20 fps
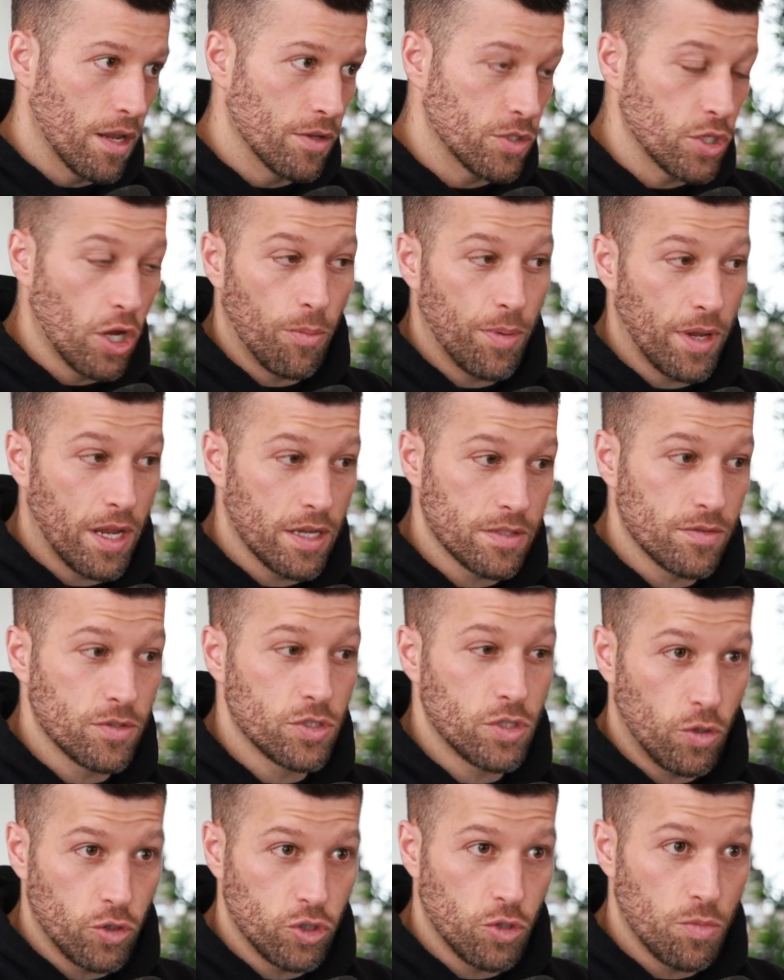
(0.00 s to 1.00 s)
It's all because of
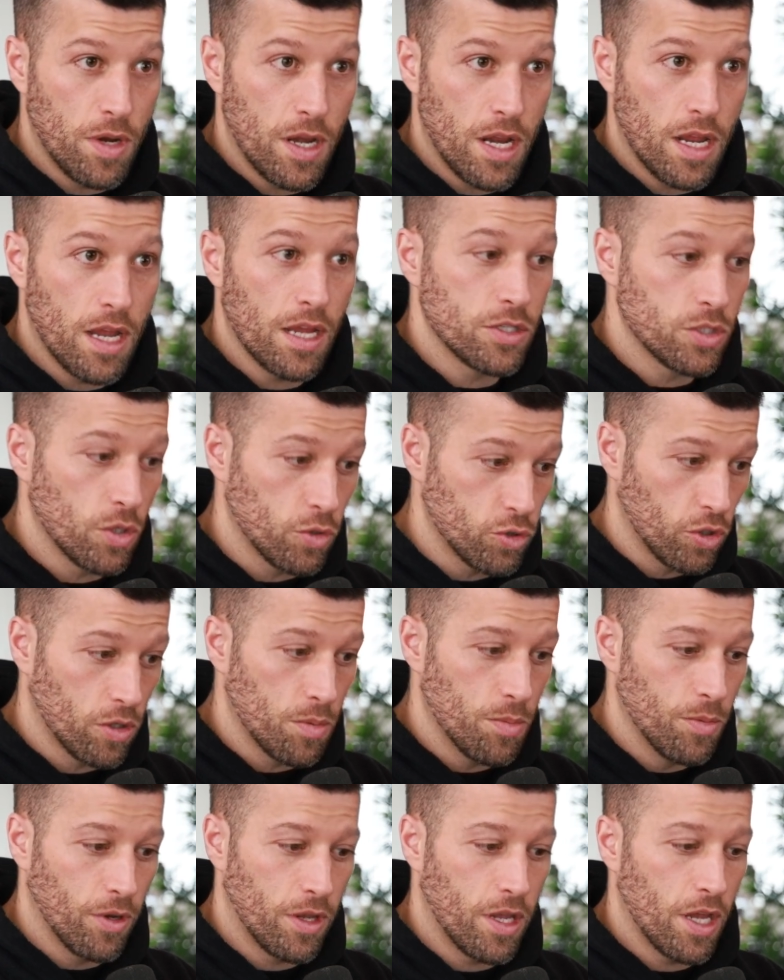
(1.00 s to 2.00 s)
social media and social
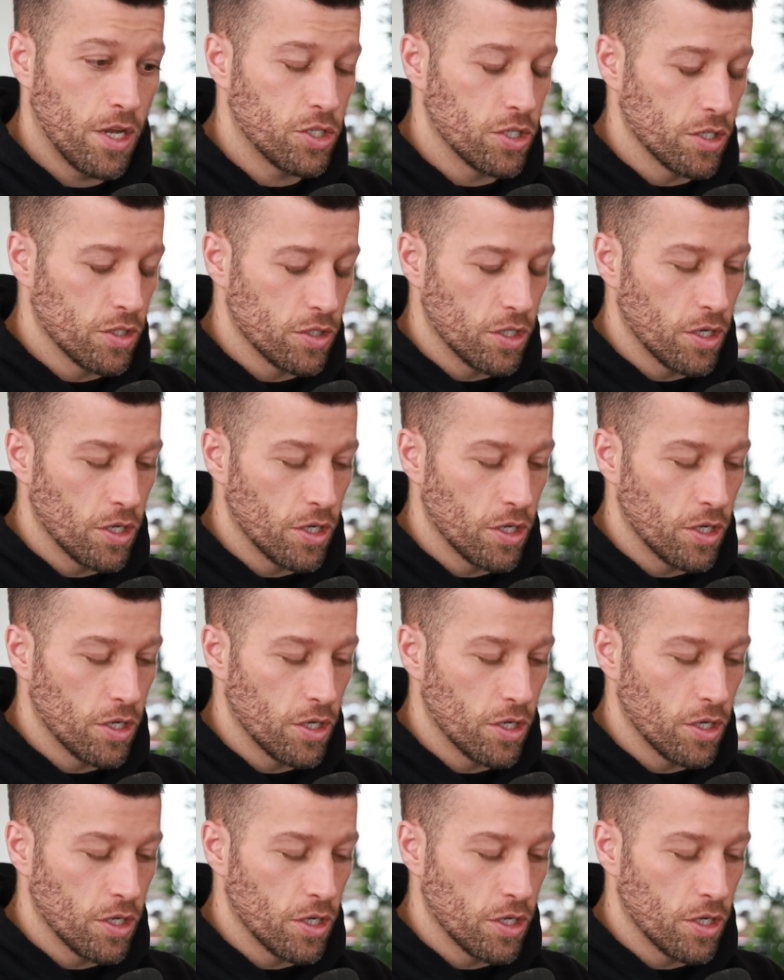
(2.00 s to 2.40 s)
communication.